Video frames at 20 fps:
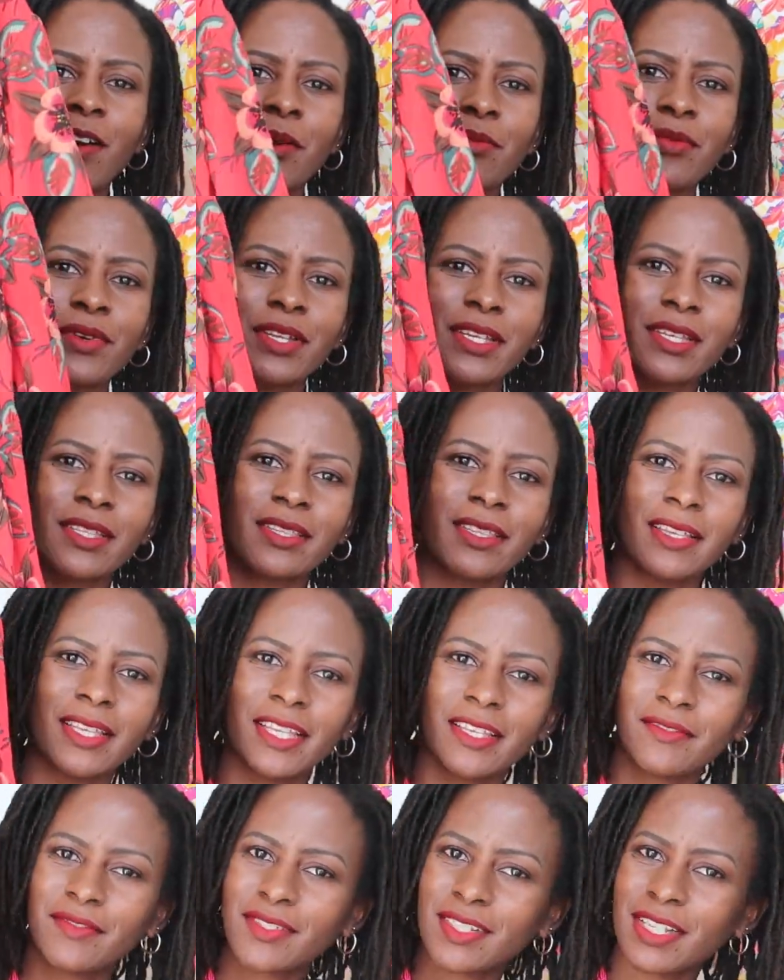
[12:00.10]
fabric they
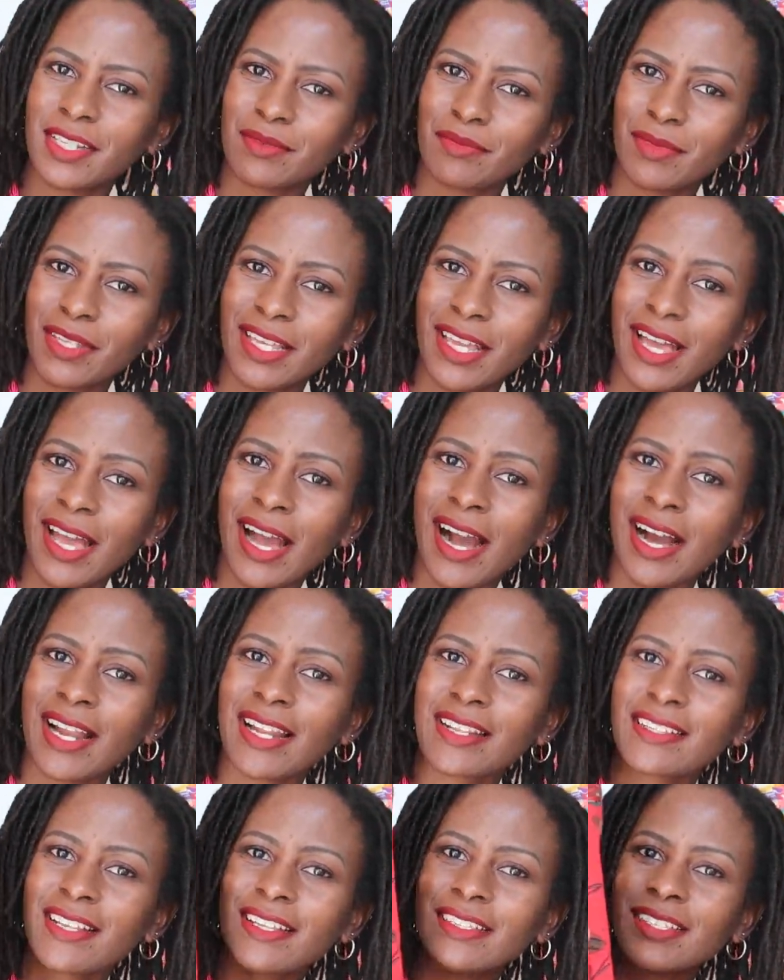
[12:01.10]
gifted me.
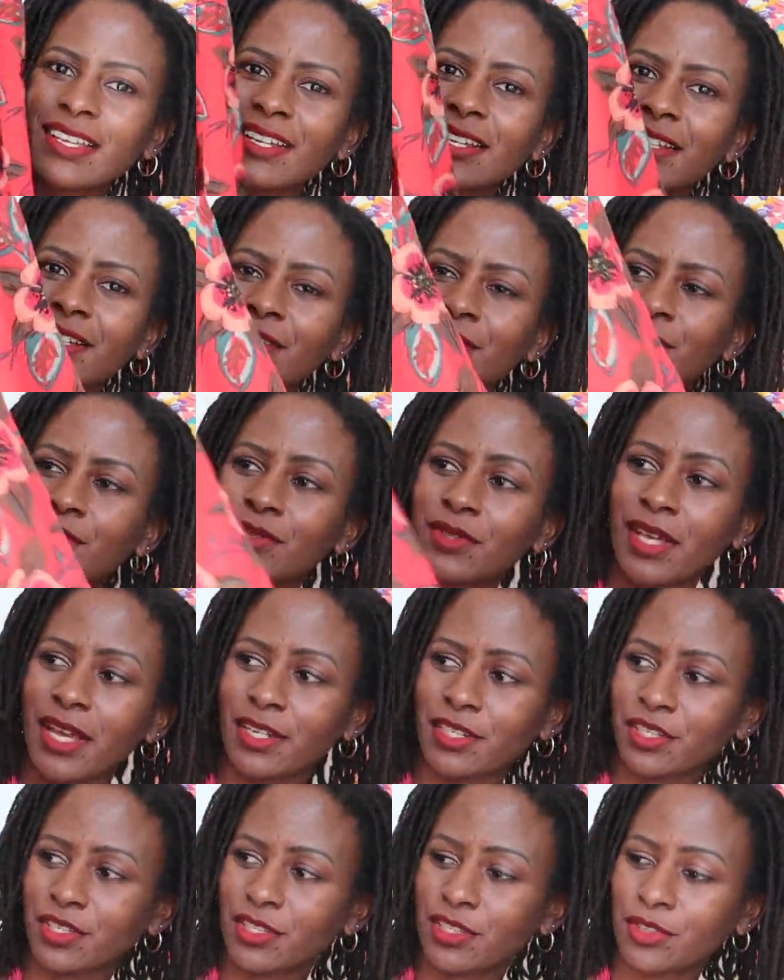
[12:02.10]
I'll attach a link to
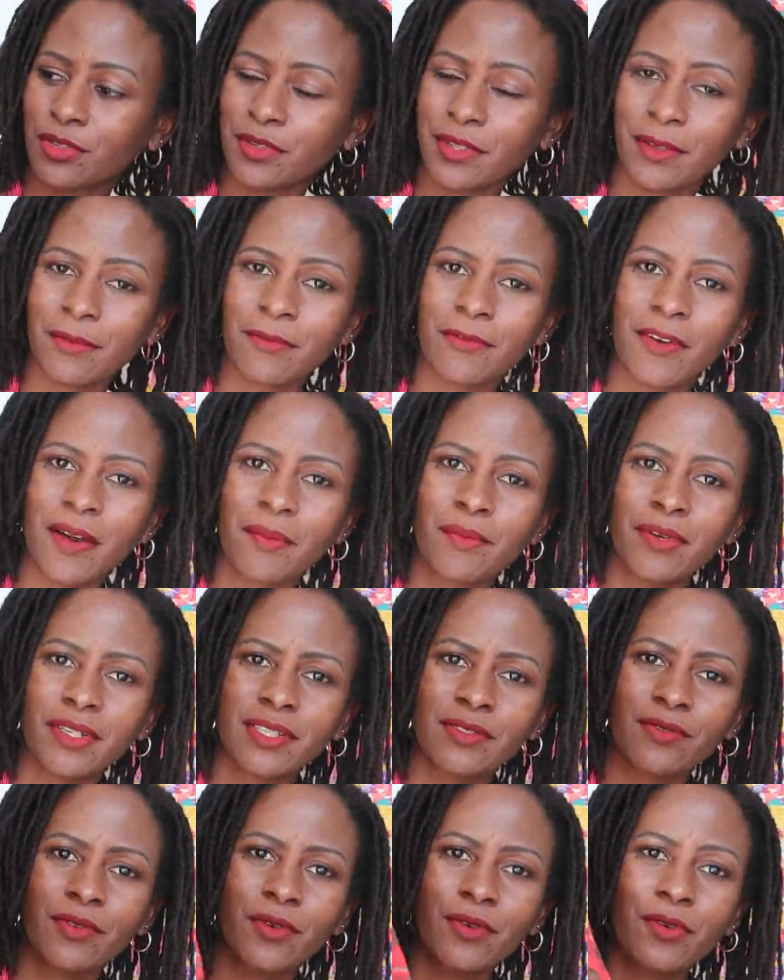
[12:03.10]
that to the
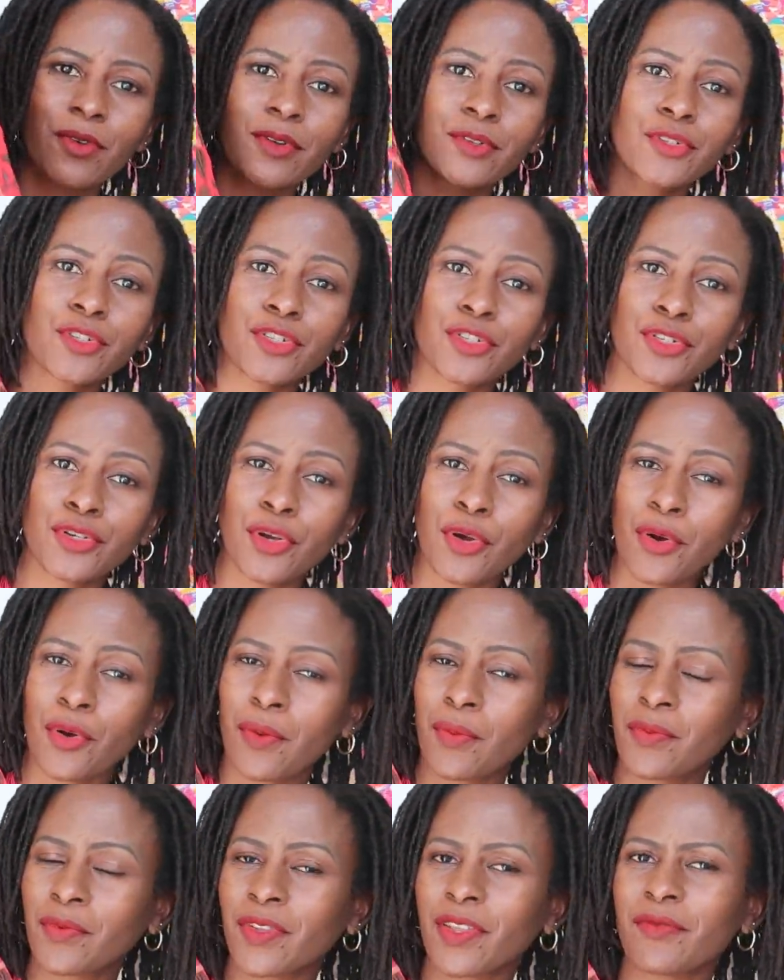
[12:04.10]
Fabrics for All
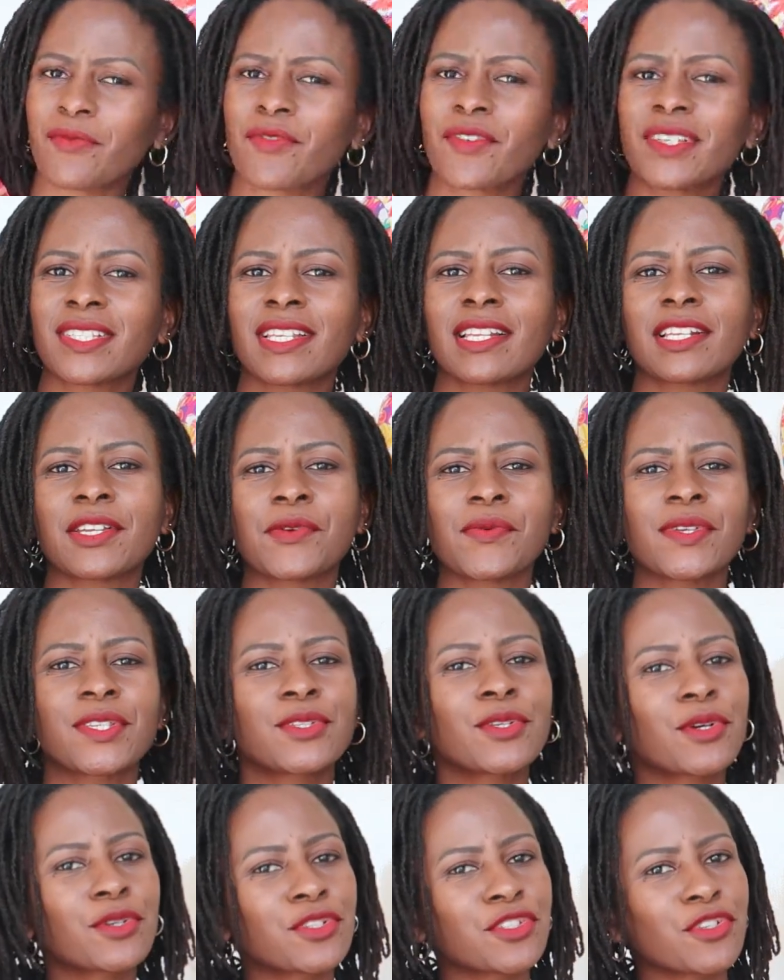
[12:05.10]
shop. They've recently
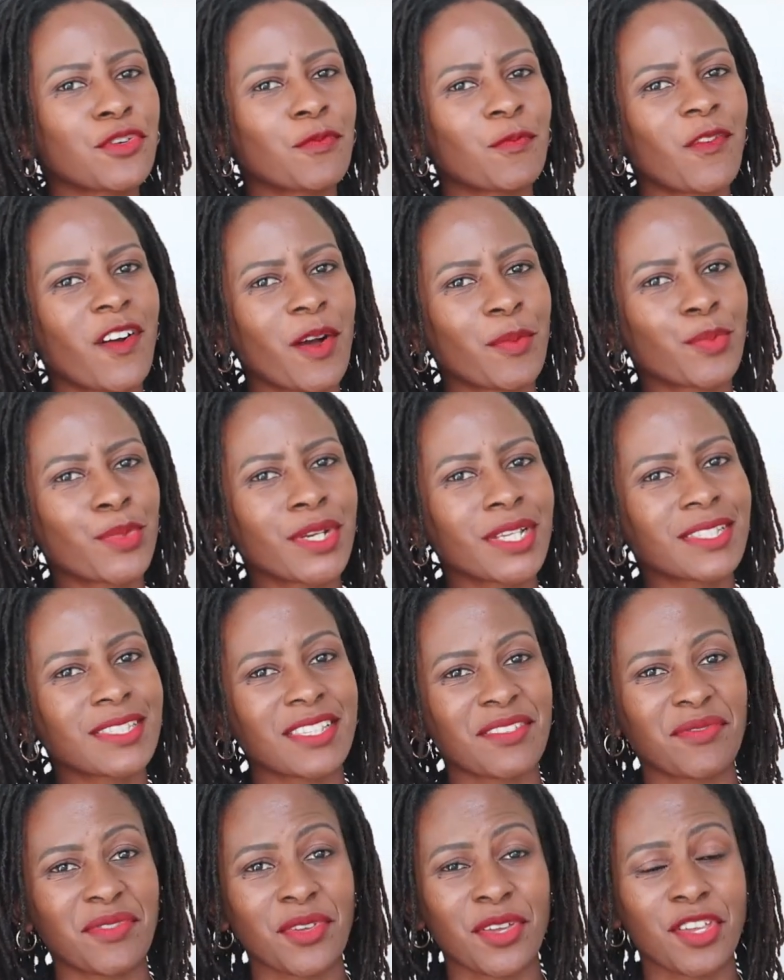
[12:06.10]
restocked new
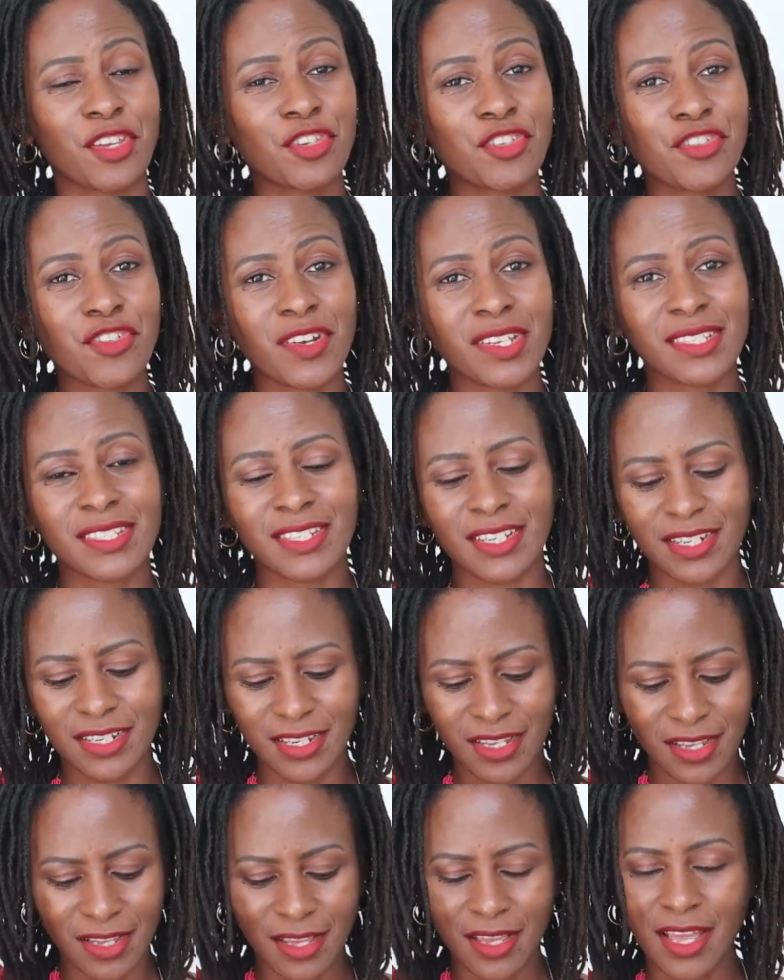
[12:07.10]
fabrics if you're interested.